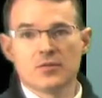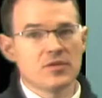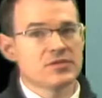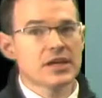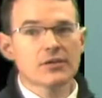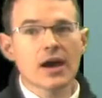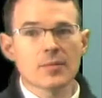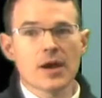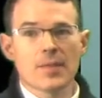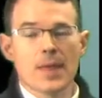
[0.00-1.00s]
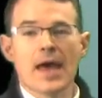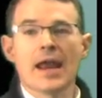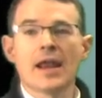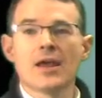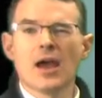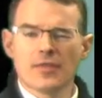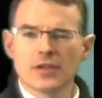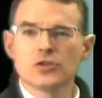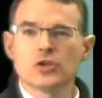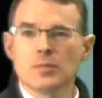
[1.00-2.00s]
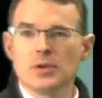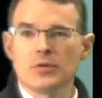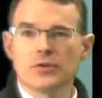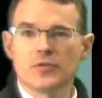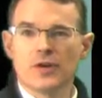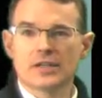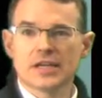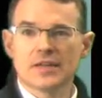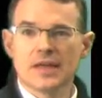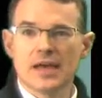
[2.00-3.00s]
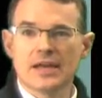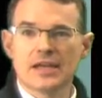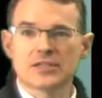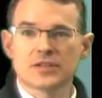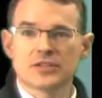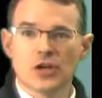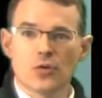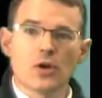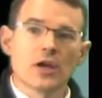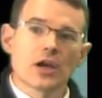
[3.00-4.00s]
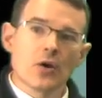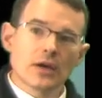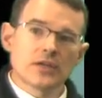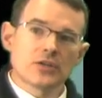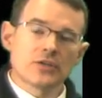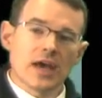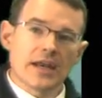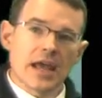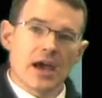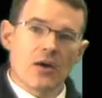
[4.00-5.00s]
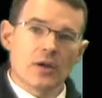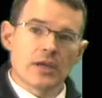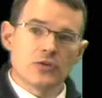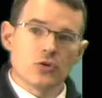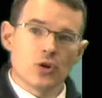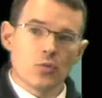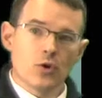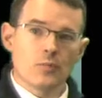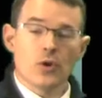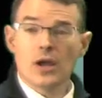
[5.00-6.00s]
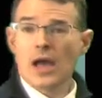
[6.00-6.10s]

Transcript: We said a lot about that. I think you can be able to reflect on that nicely. So go ahead and do that now in your workbook.